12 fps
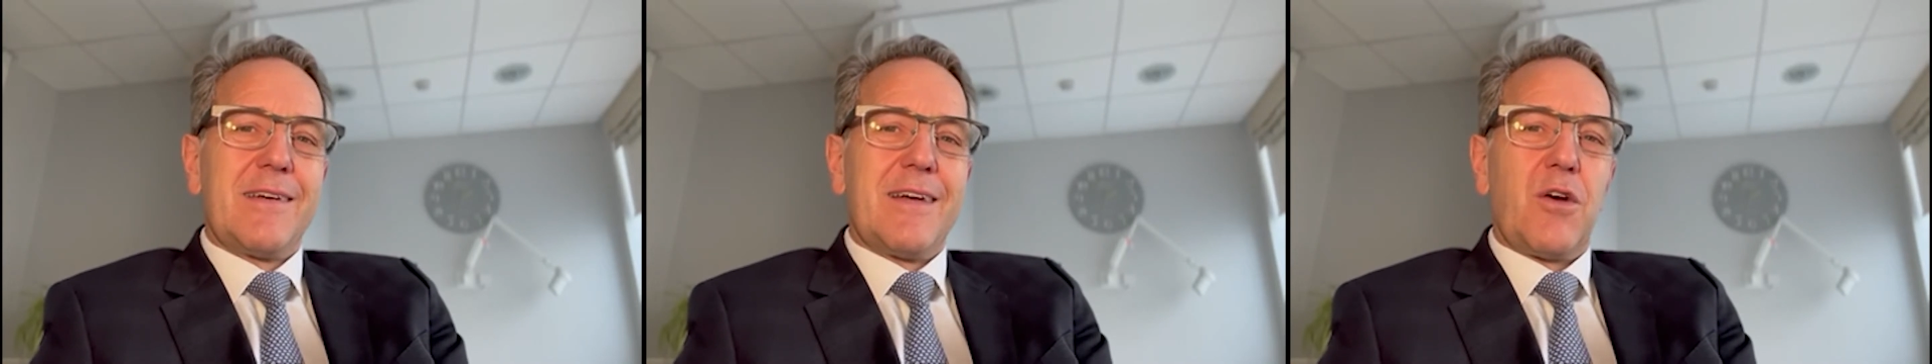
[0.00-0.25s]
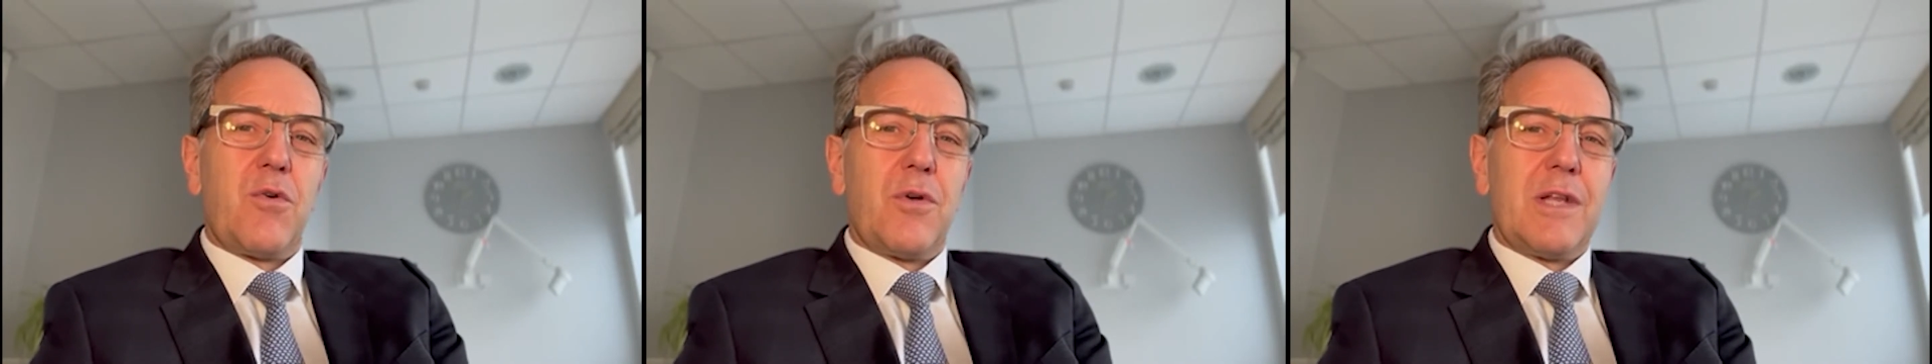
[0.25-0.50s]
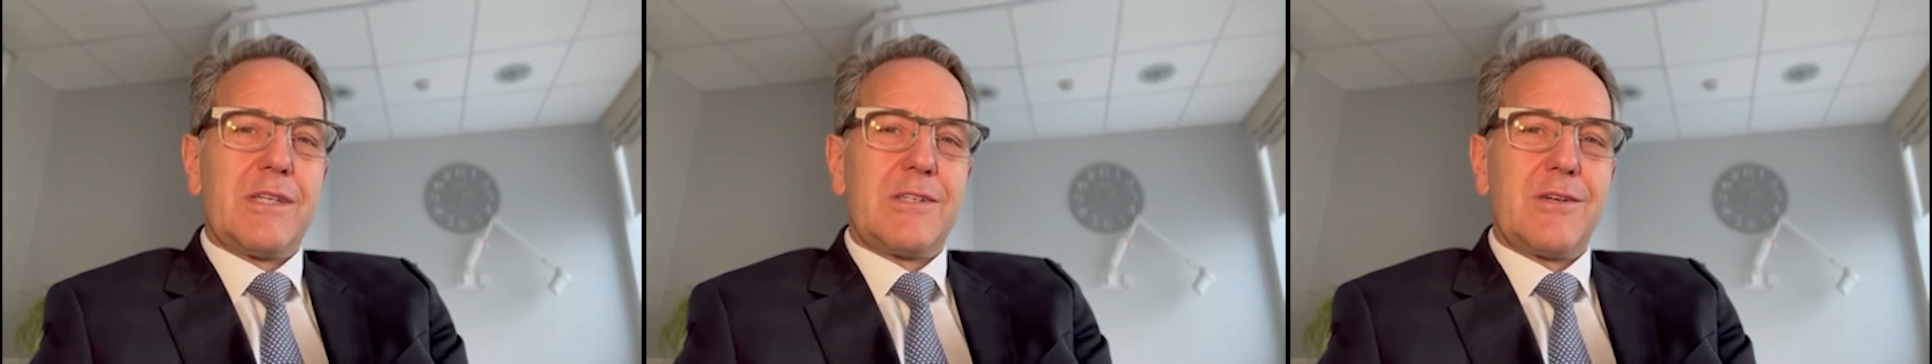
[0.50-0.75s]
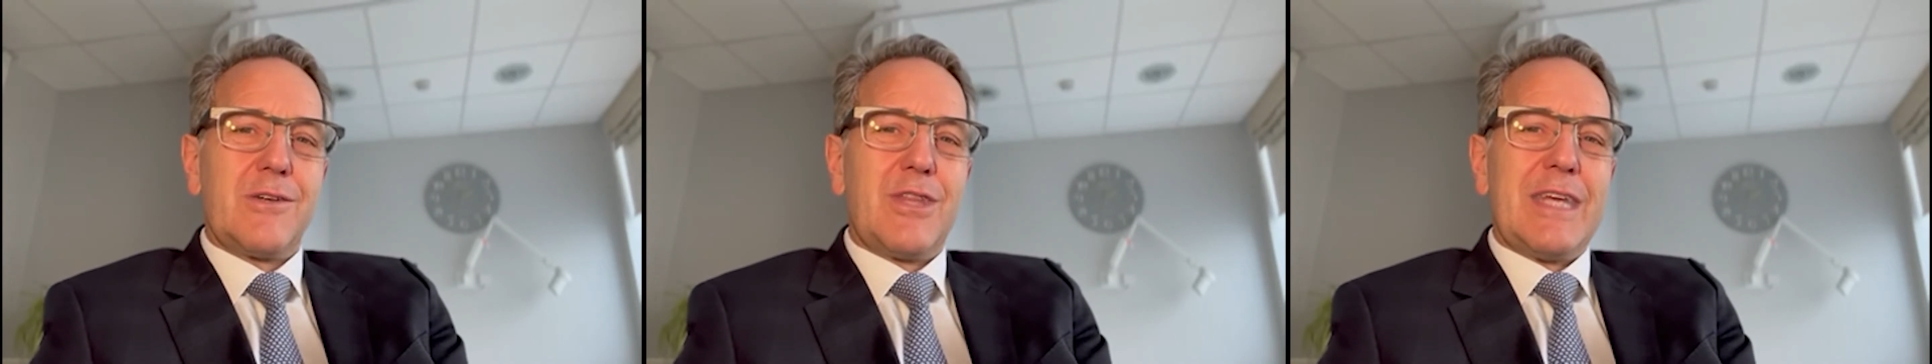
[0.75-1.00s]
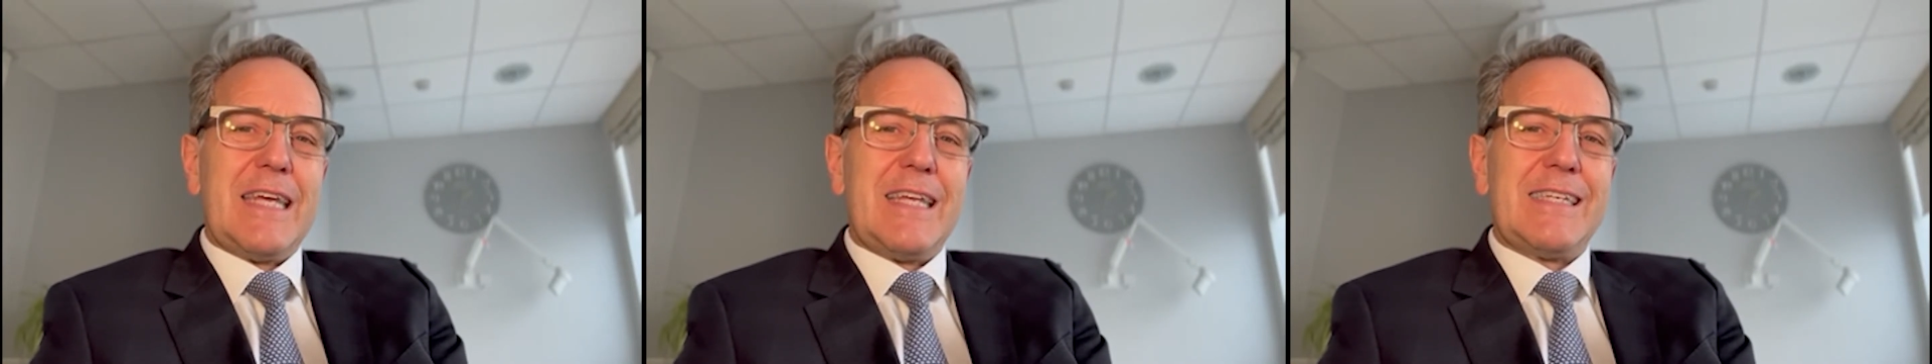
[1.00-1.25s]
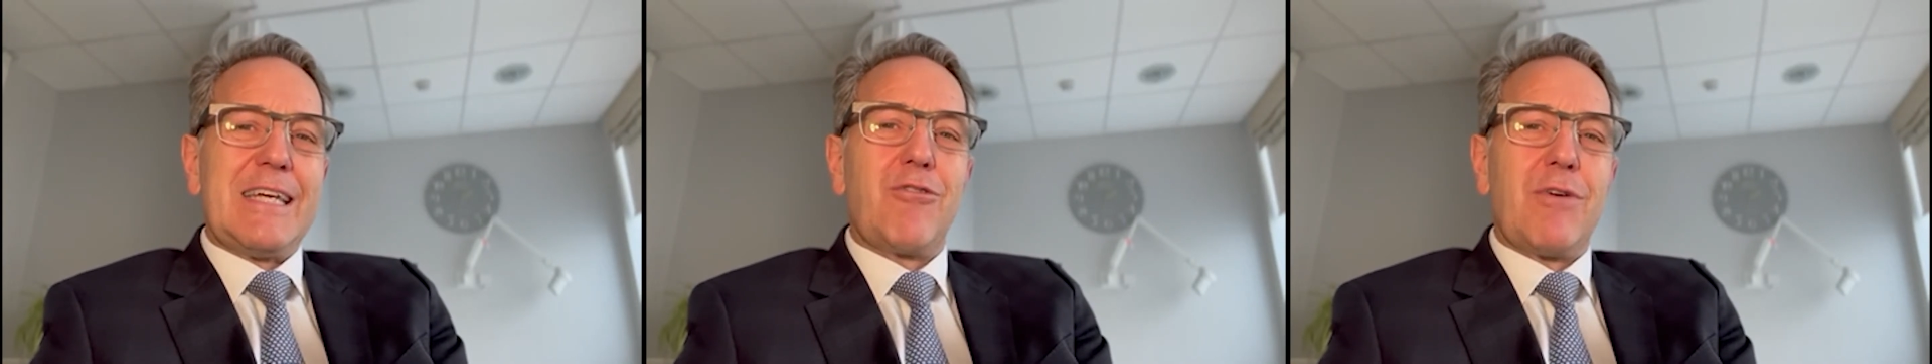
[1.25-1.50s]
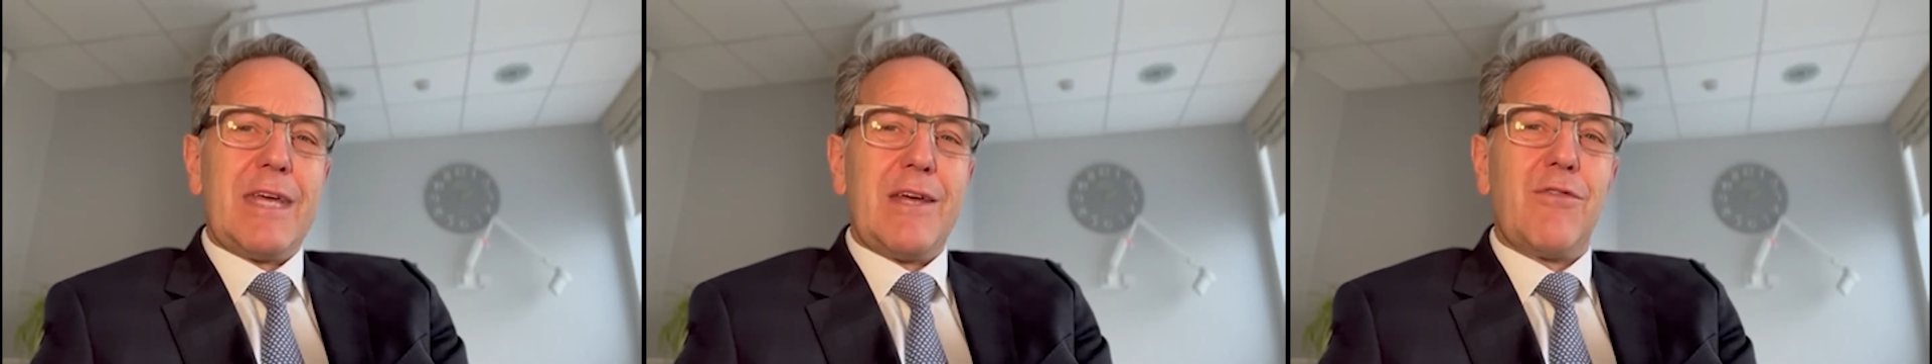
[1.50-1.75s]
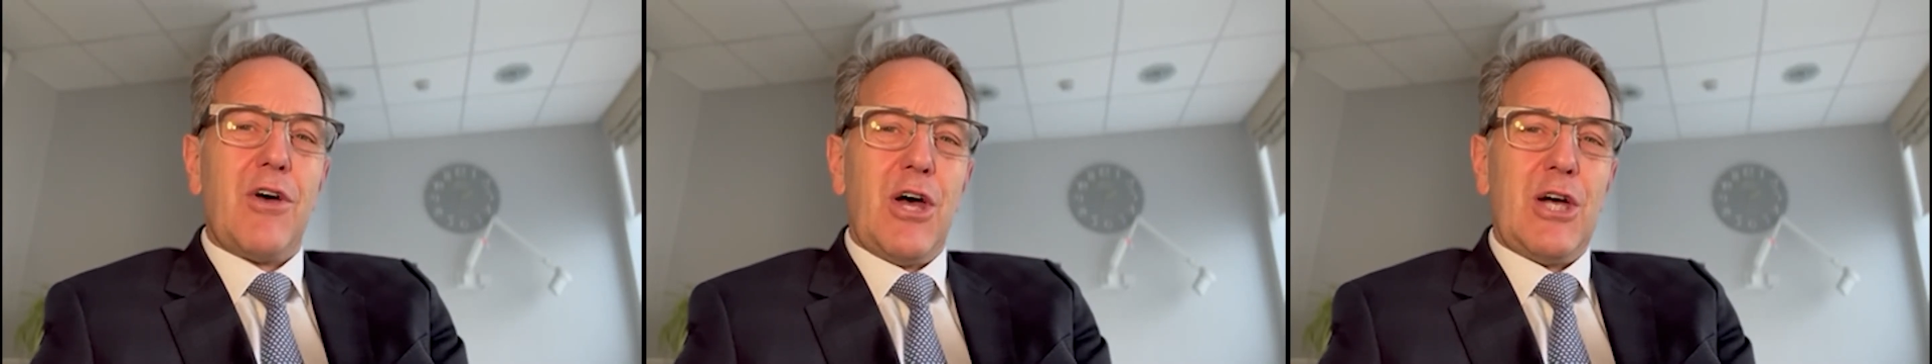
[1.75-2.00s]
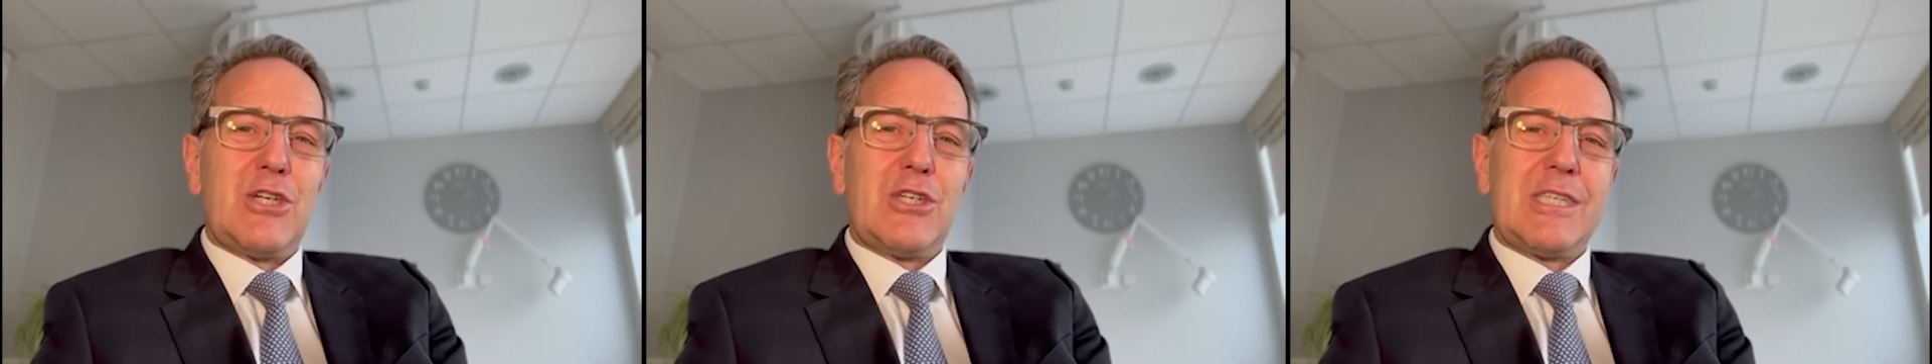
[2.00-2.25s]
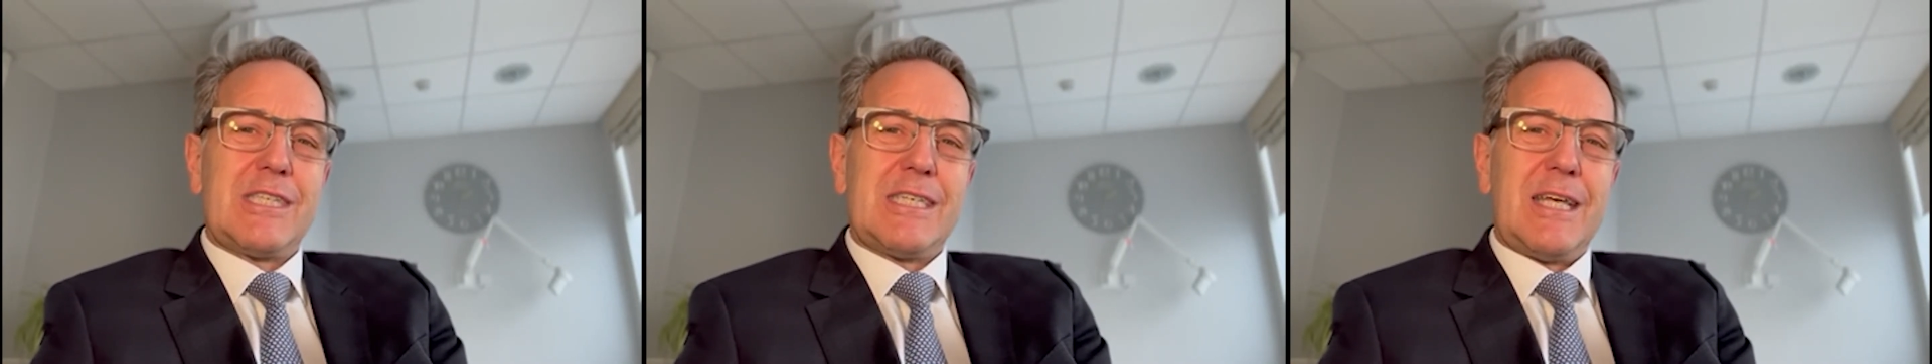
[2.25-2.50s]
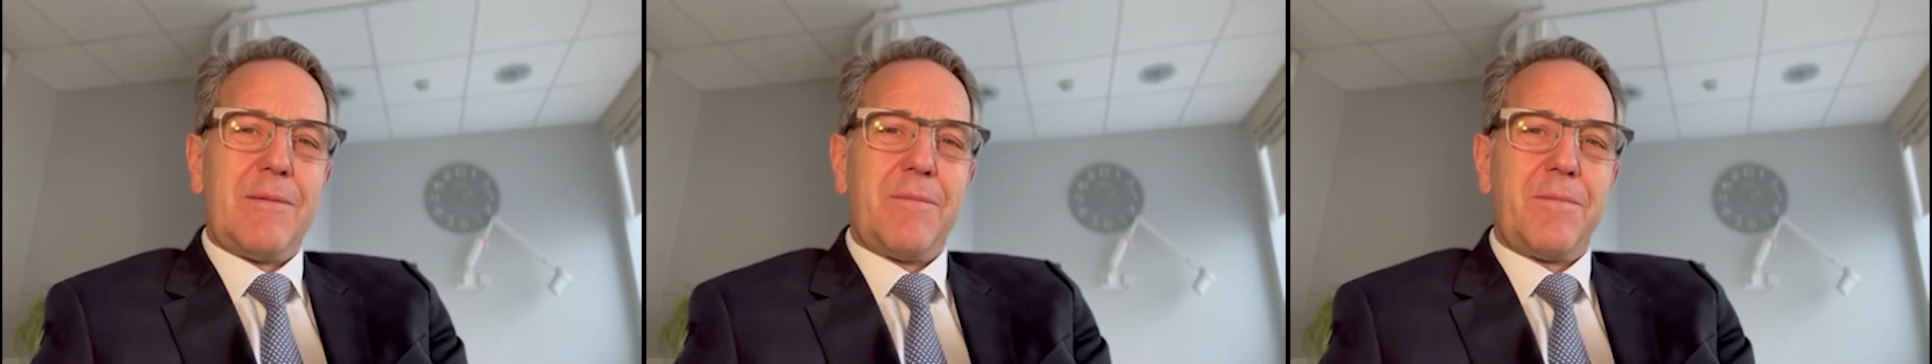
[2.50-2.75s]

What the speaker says: according to the degree of urgency.